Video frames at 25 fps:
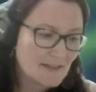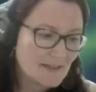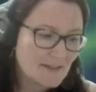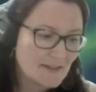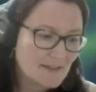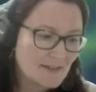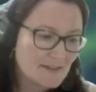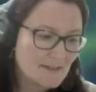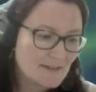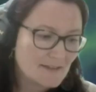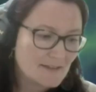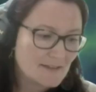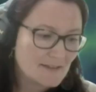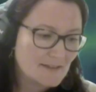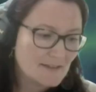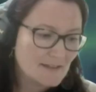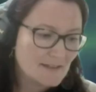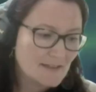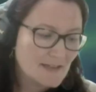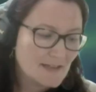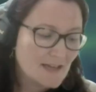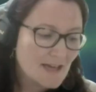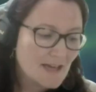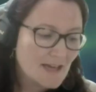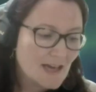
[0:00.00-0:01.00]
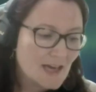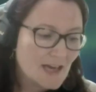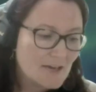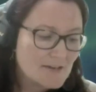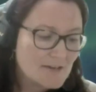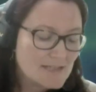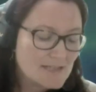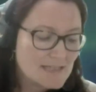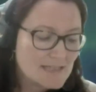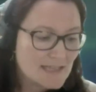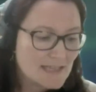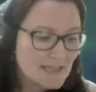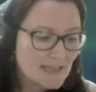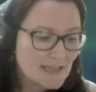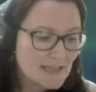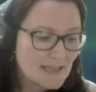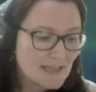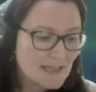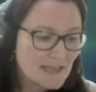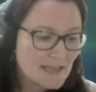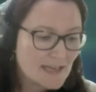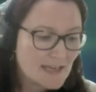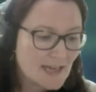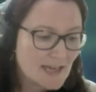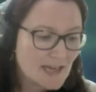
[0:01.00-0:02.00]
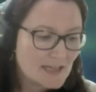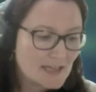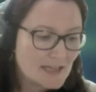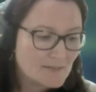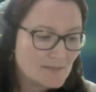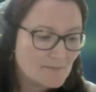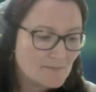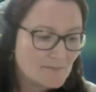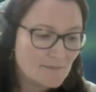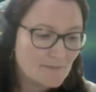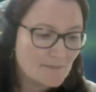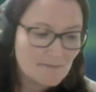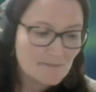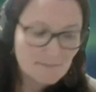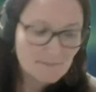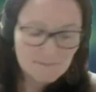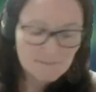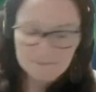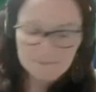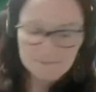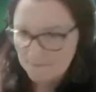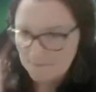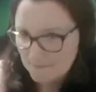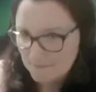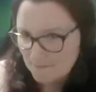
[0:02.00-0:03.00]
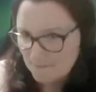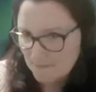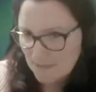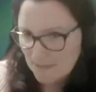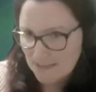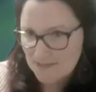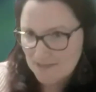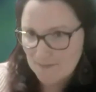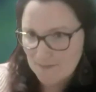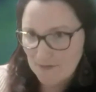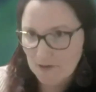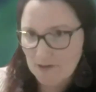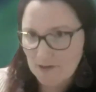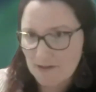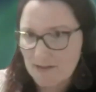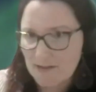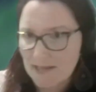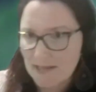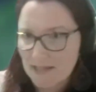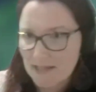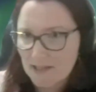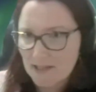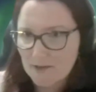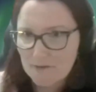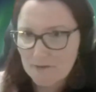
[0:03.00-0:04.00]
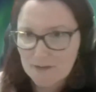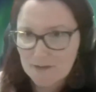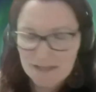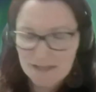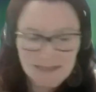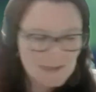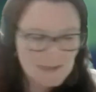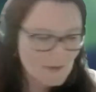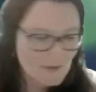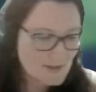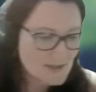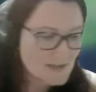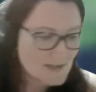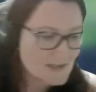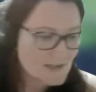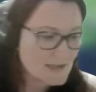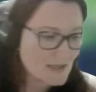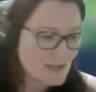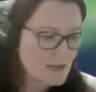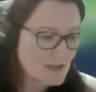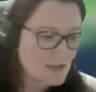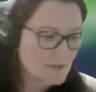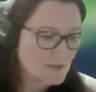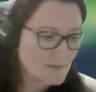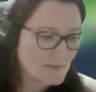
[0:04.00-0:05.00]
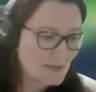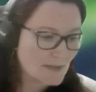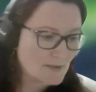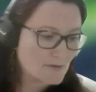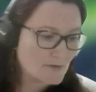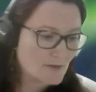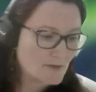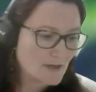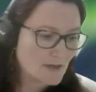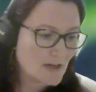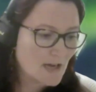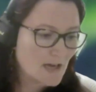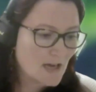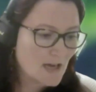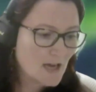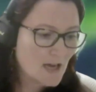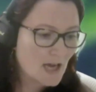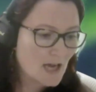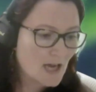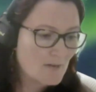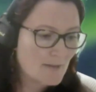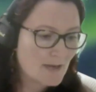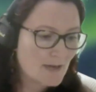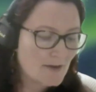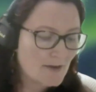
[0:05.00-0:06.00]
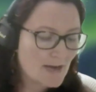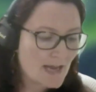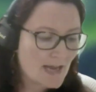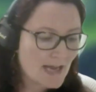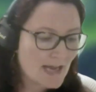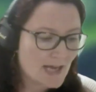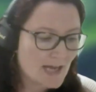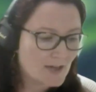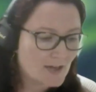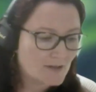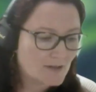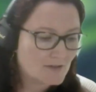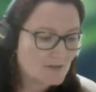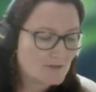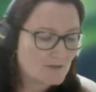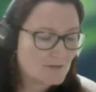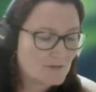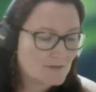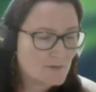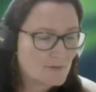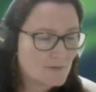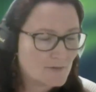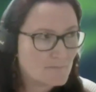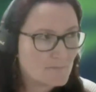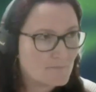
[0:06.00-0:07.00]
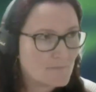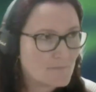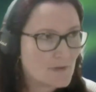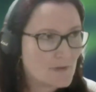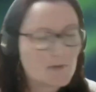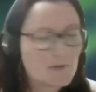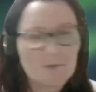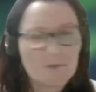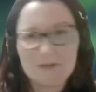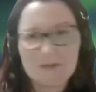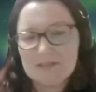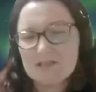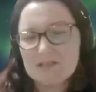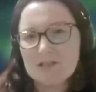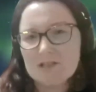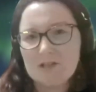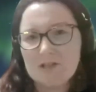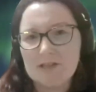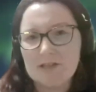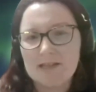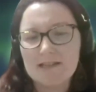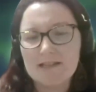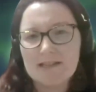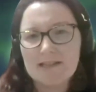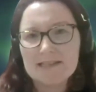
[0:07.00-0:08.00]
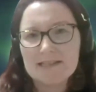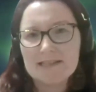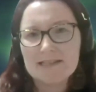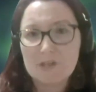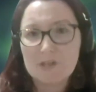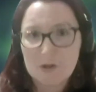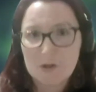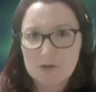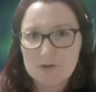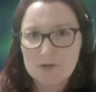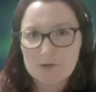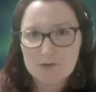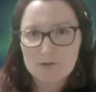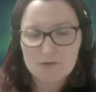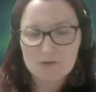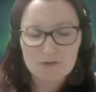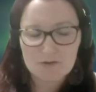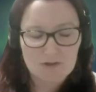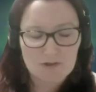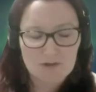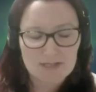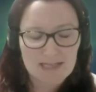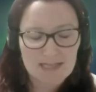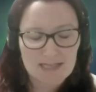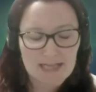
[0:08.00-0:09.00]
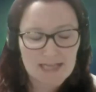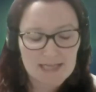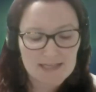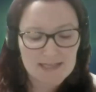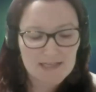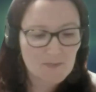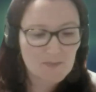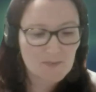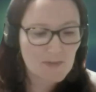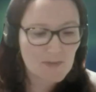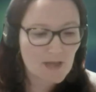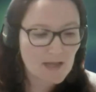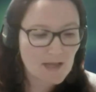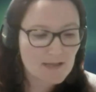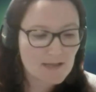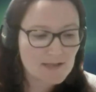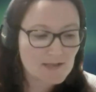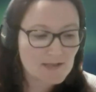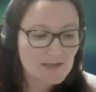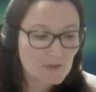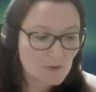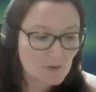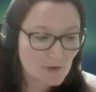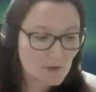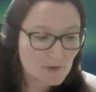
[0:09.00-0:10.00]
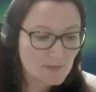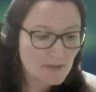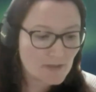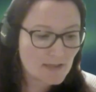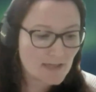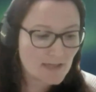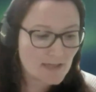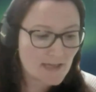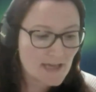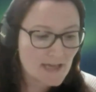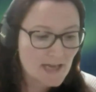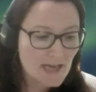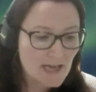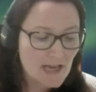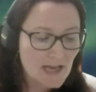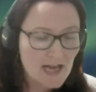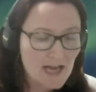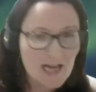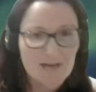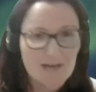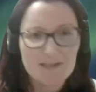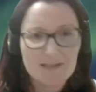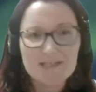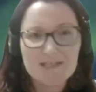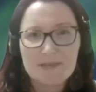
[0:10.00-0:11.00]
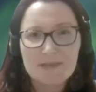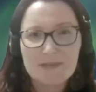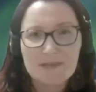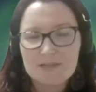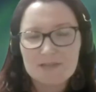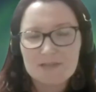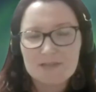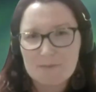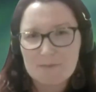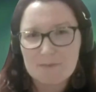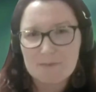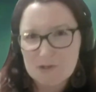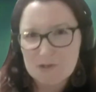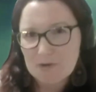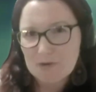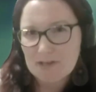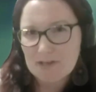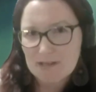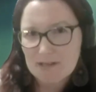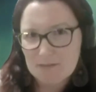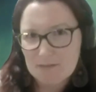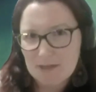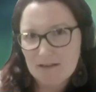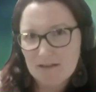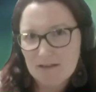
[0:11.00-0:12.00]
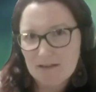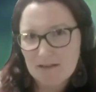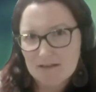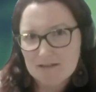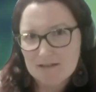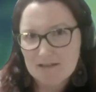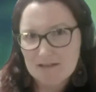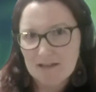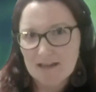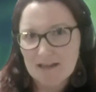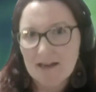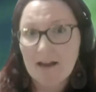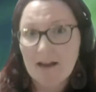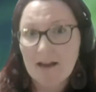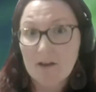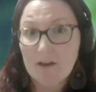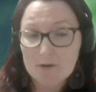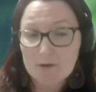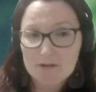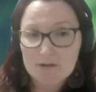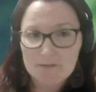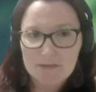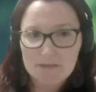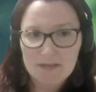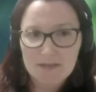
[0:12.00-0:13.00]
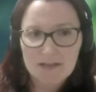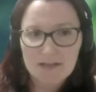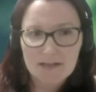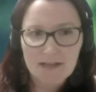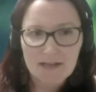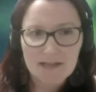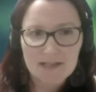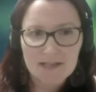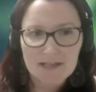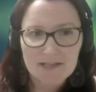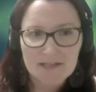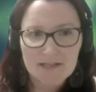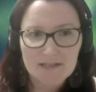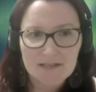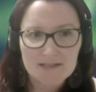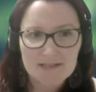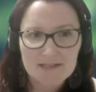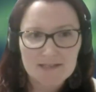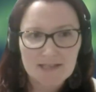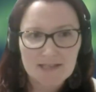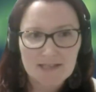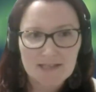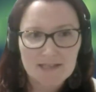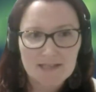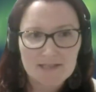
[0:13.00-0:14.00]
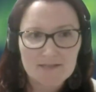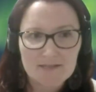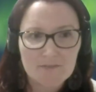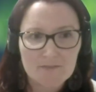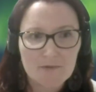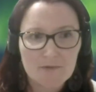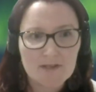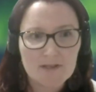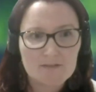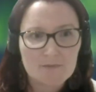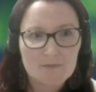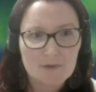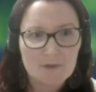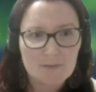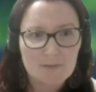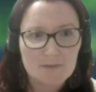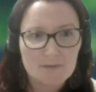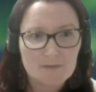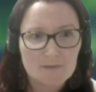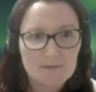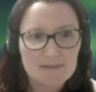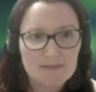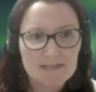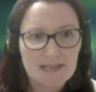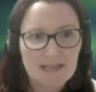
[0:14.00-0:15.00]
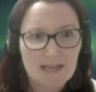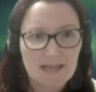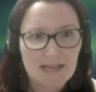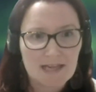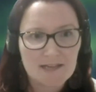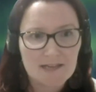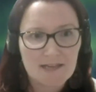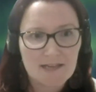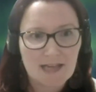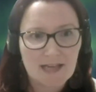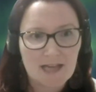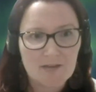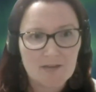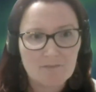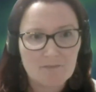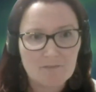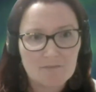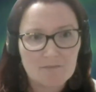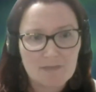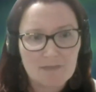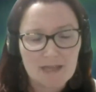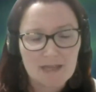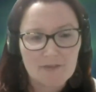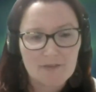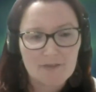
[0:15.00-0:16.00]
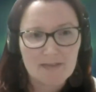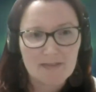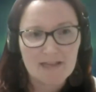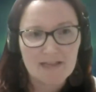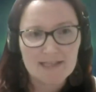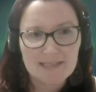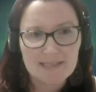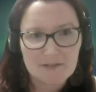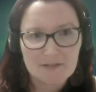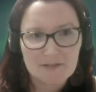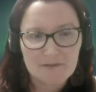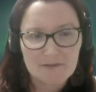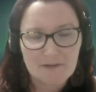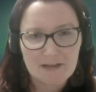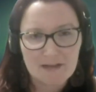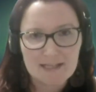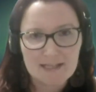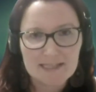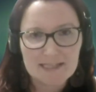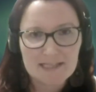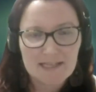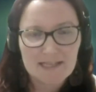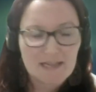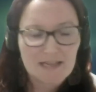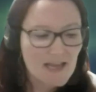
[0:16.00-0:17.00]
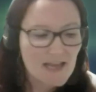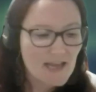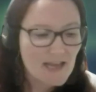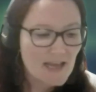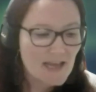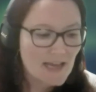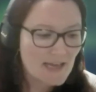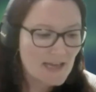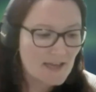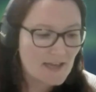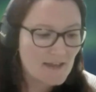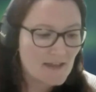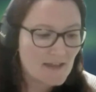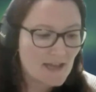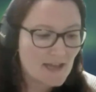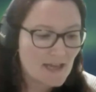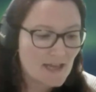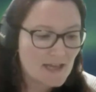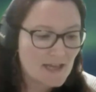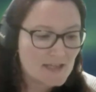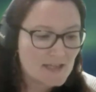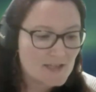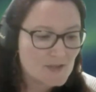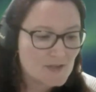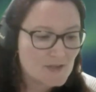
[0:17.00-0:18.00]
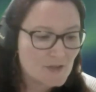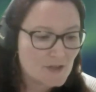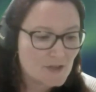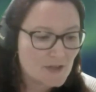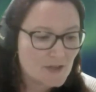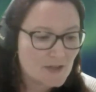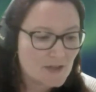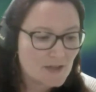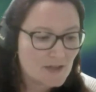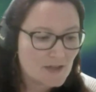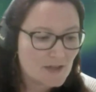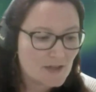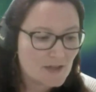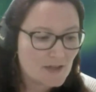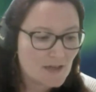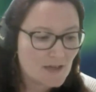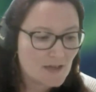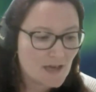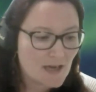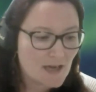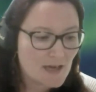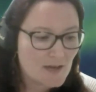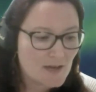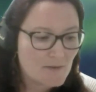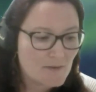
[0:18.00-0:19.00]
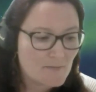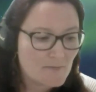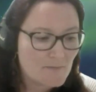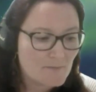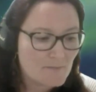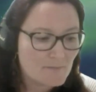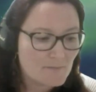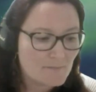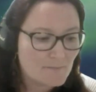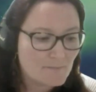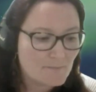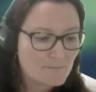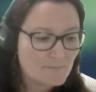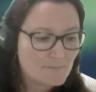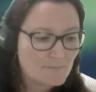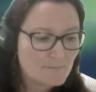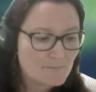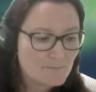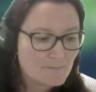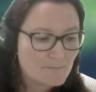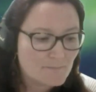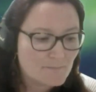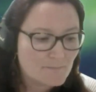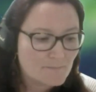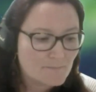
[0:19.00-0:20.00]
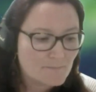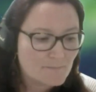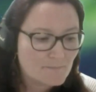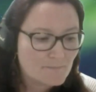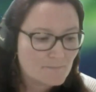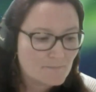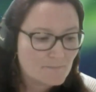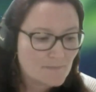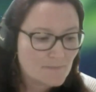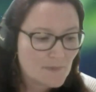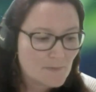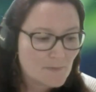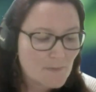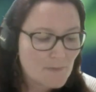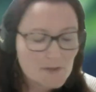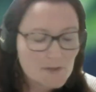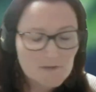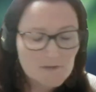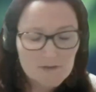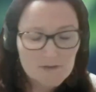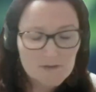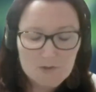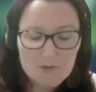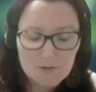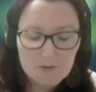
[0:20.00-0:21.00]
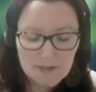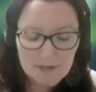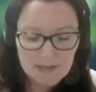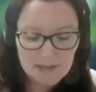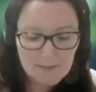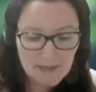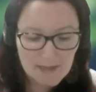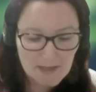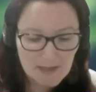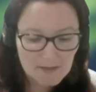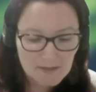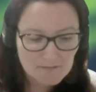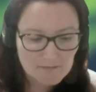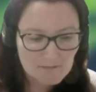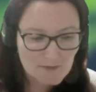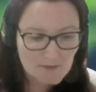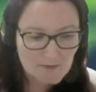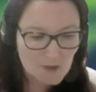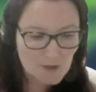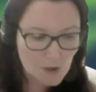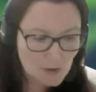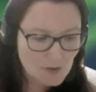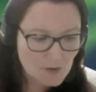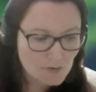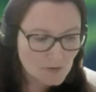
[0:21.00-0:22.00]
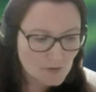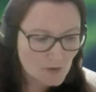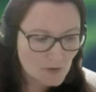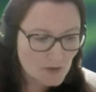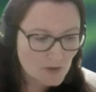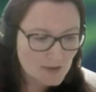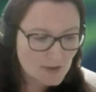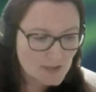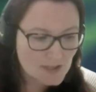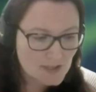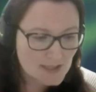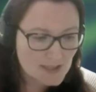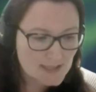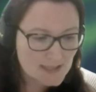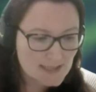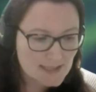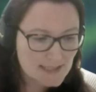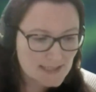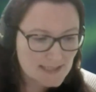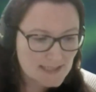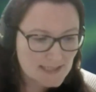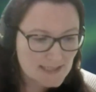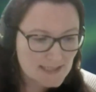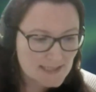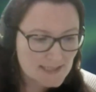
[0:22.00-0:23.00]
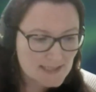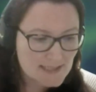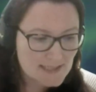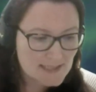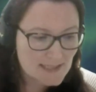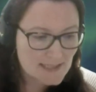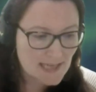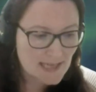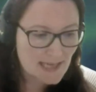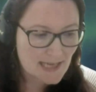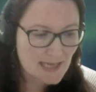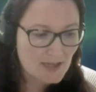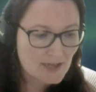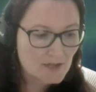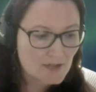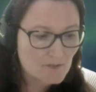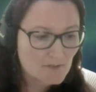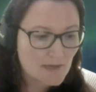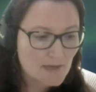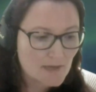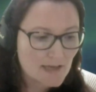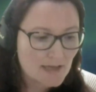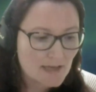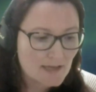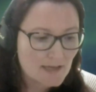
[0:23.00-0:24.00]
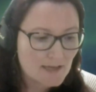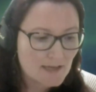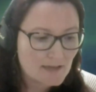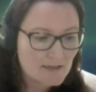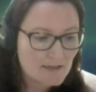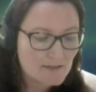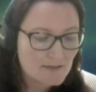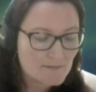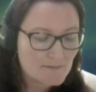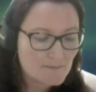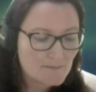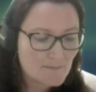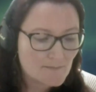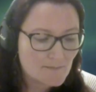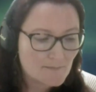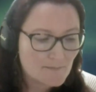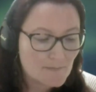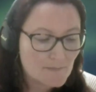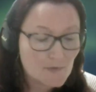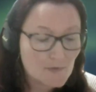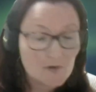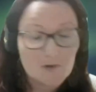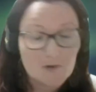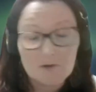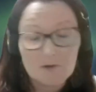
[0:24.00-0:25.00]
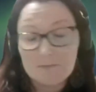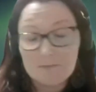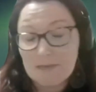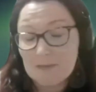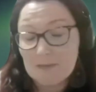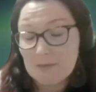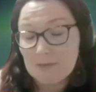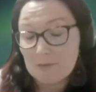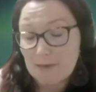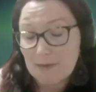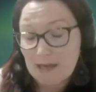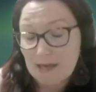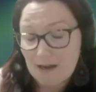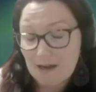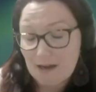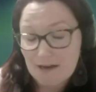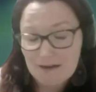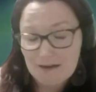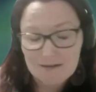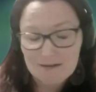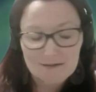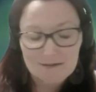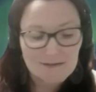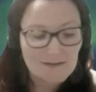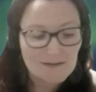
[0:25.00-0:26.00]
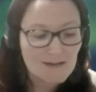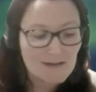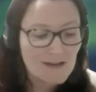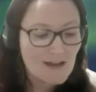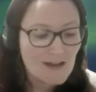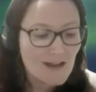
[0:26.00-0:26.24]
you. I was thinking as well, and thank you for these questions that are coming through, about how we want to look at these local contexts and apply this globally, especially when we're talking about things like health communications and some of those problems that have been identified in that. So both of you are talking about local knowledge. Is this, how can we, or maybe we can't,